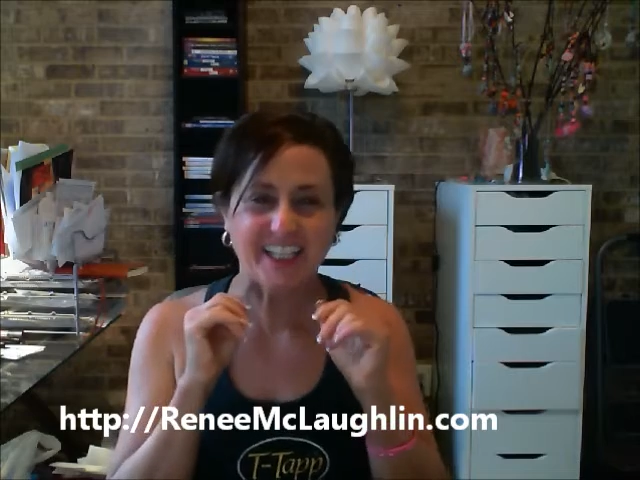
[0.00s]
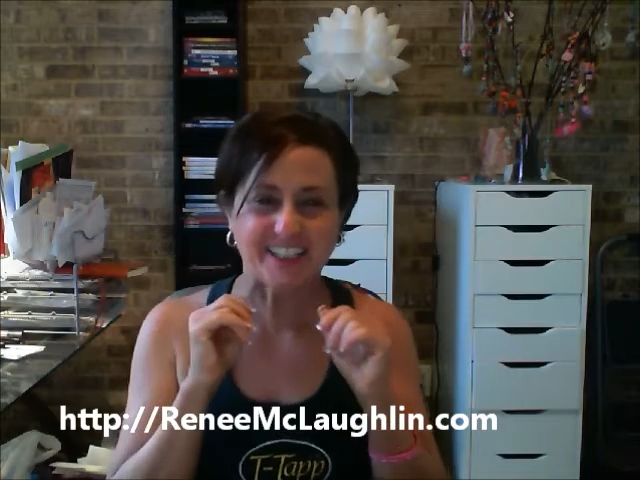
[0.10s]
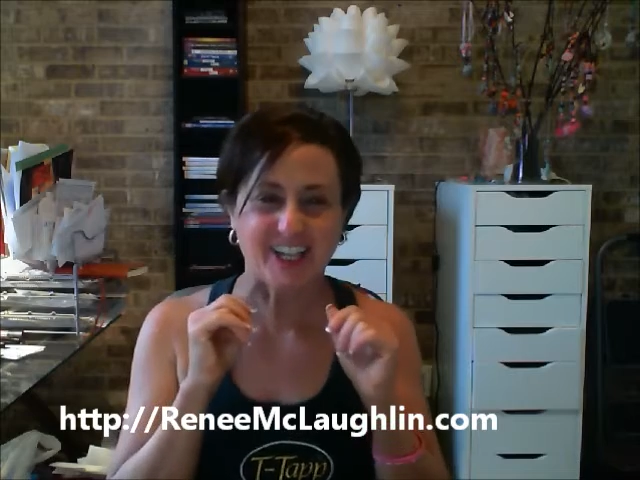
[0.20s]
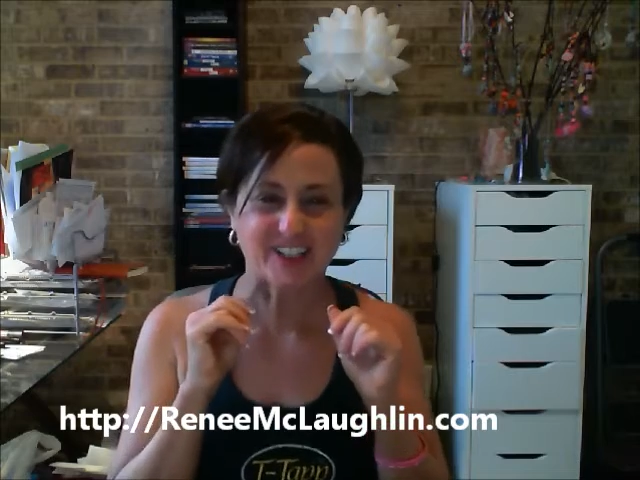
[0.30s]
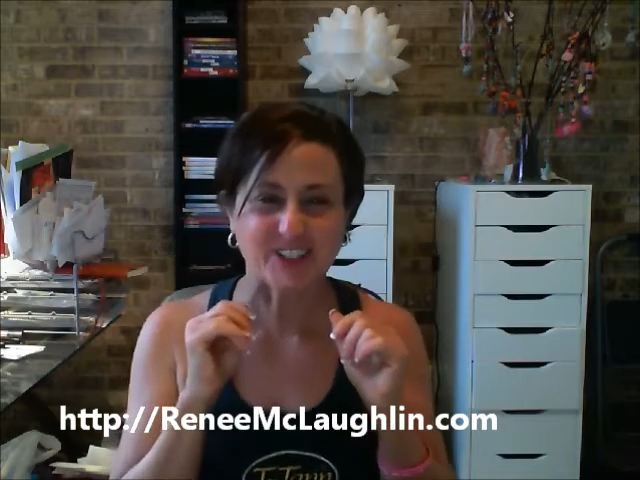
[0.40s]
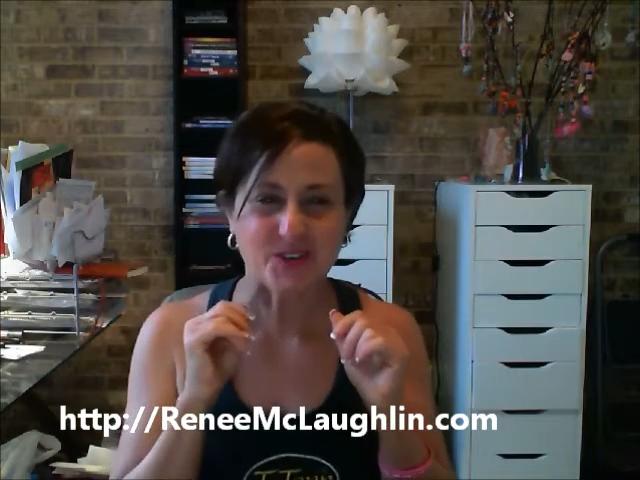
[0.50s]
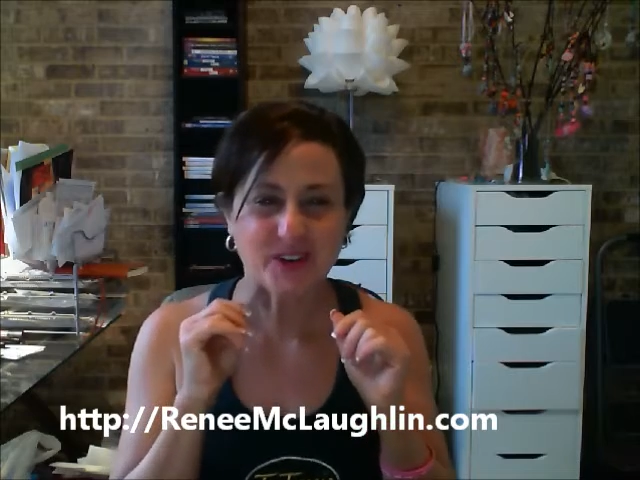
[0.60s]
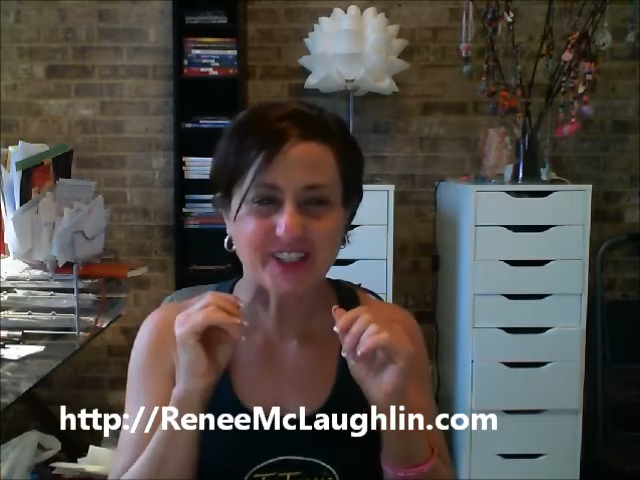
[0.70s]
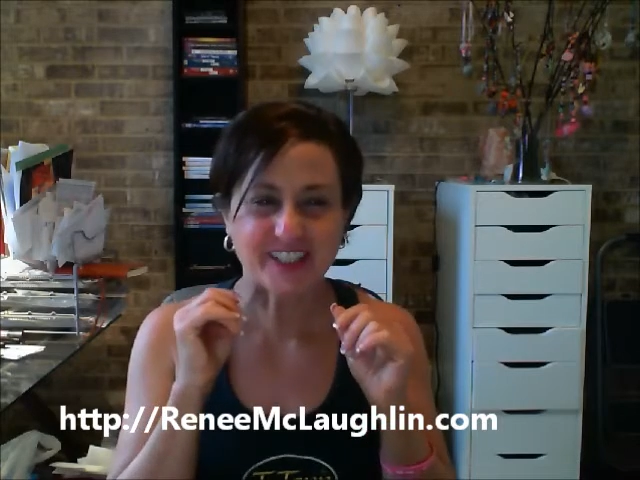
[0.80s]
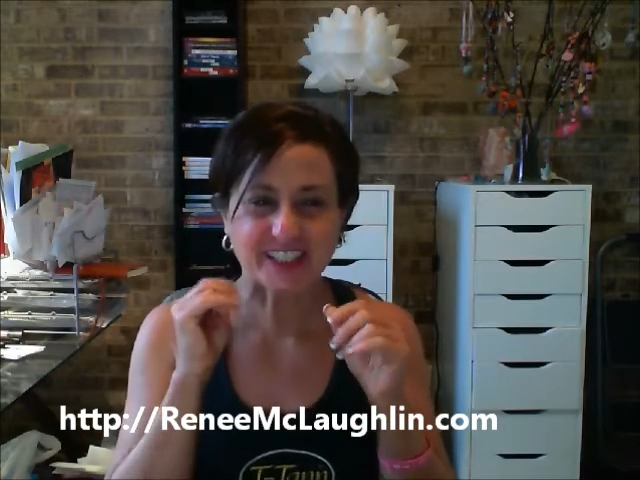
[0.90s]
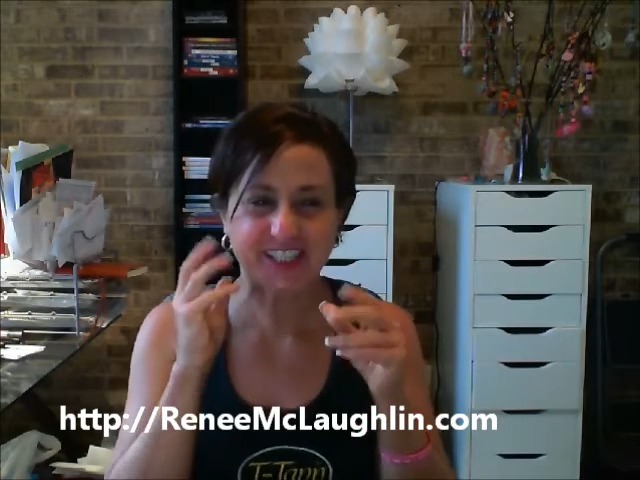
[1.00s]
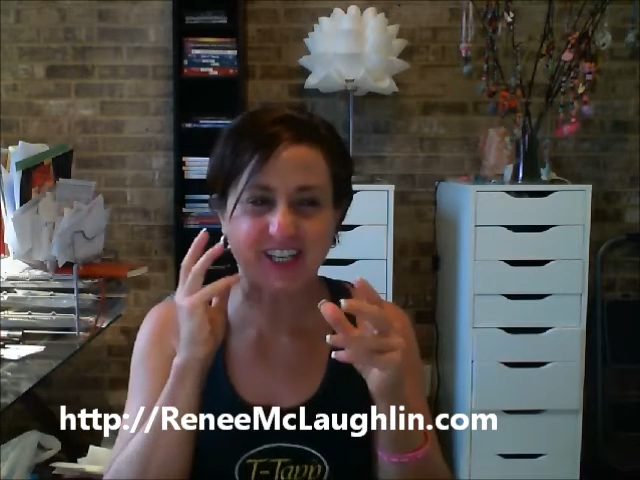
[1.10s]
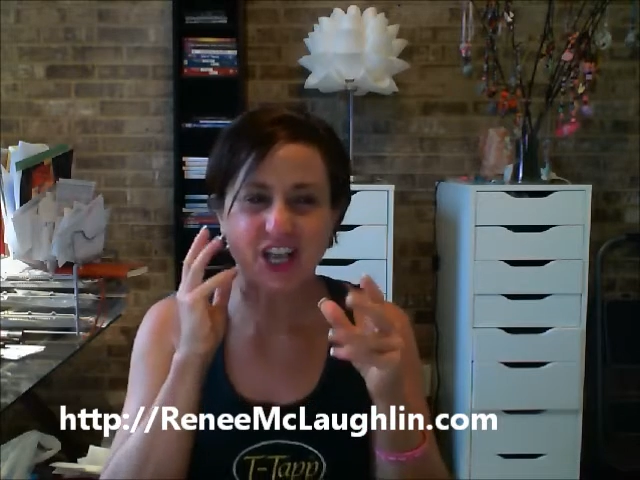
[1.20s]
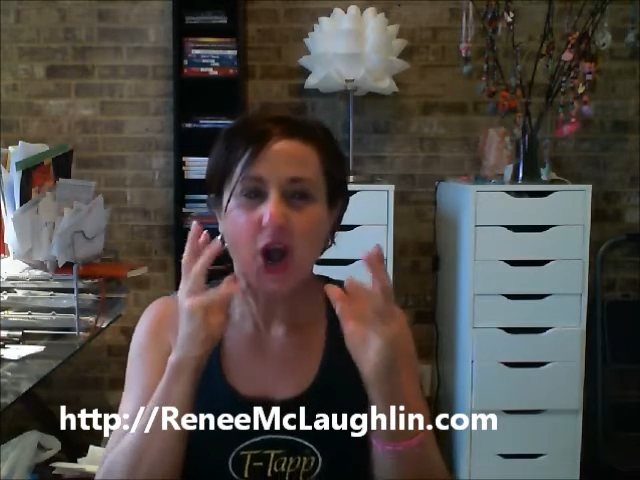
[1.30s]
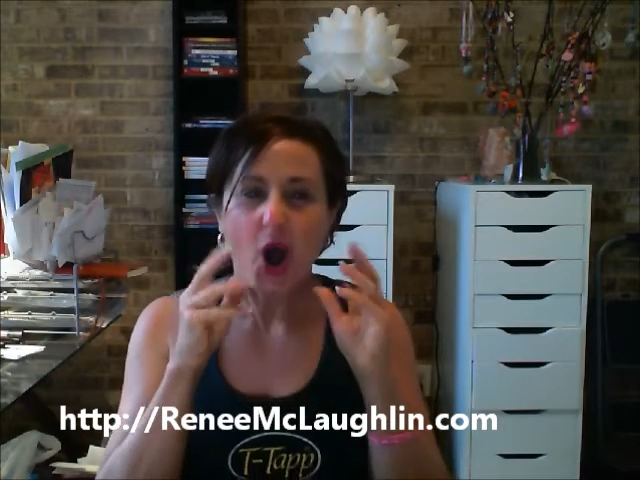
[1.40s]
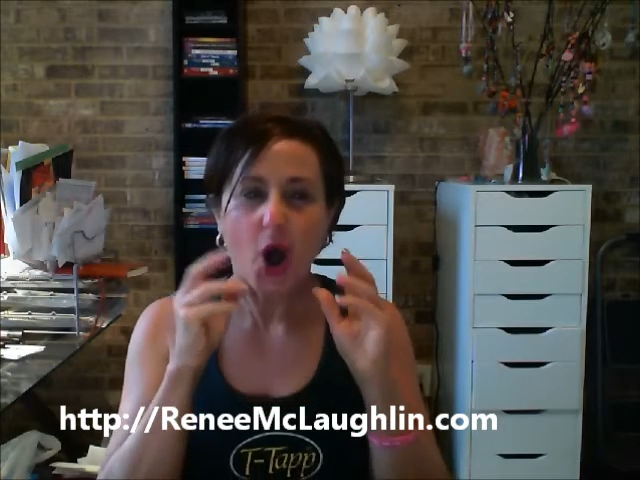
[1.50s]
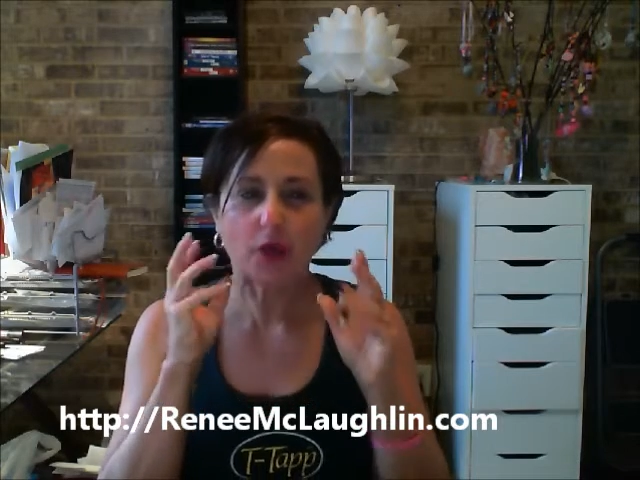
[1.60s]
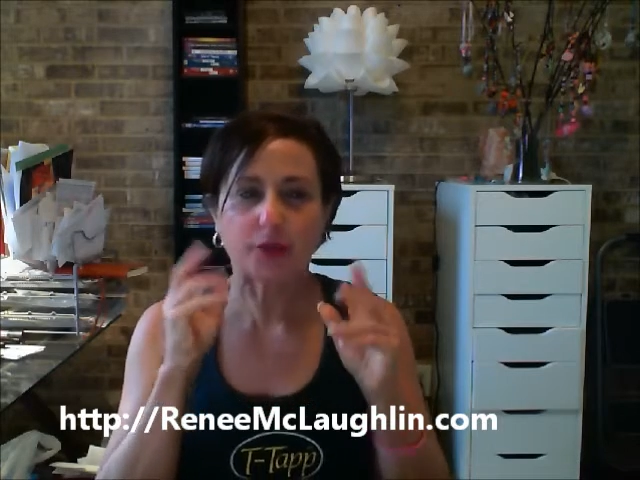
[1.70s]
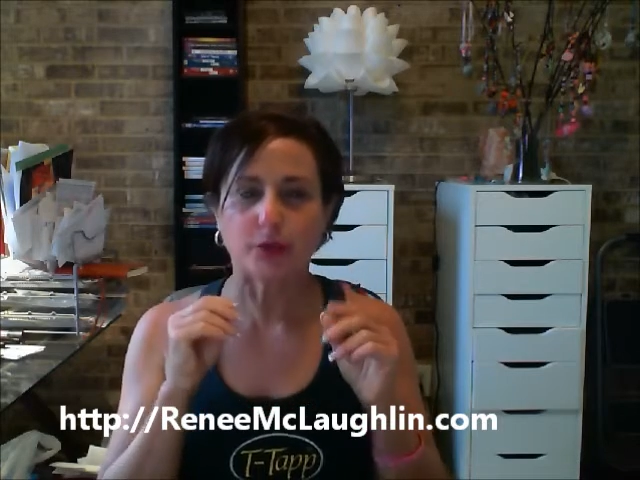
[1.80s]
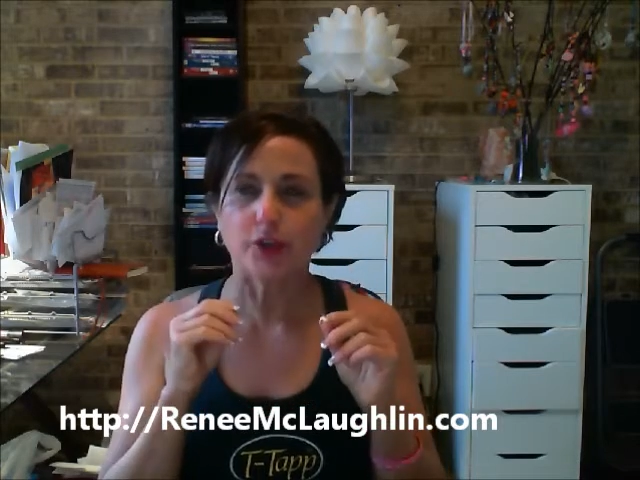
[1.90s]
Sounds so weird, doesn't it?
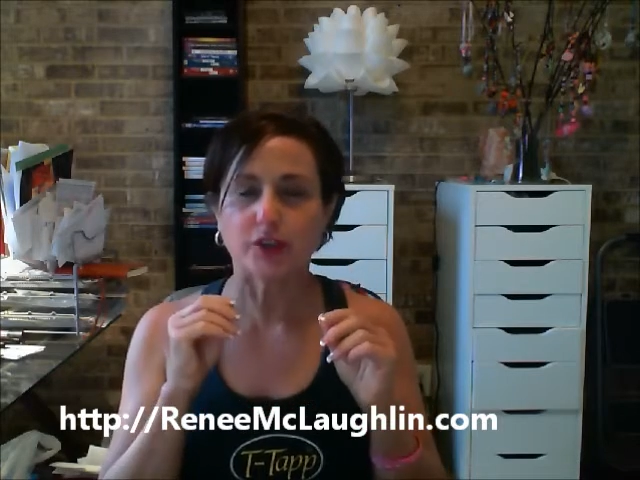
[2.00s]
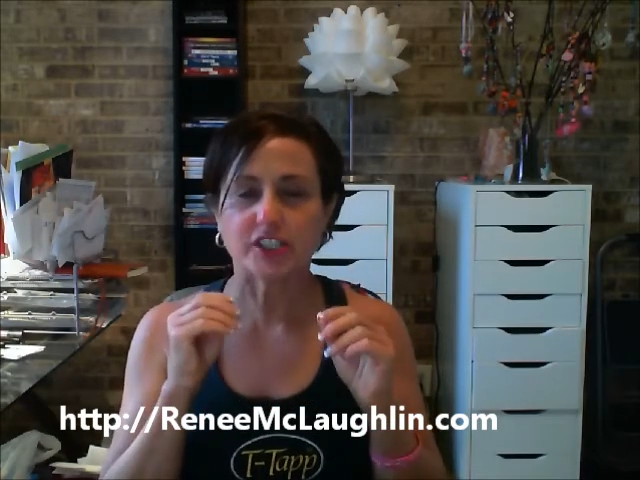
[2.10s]
All through your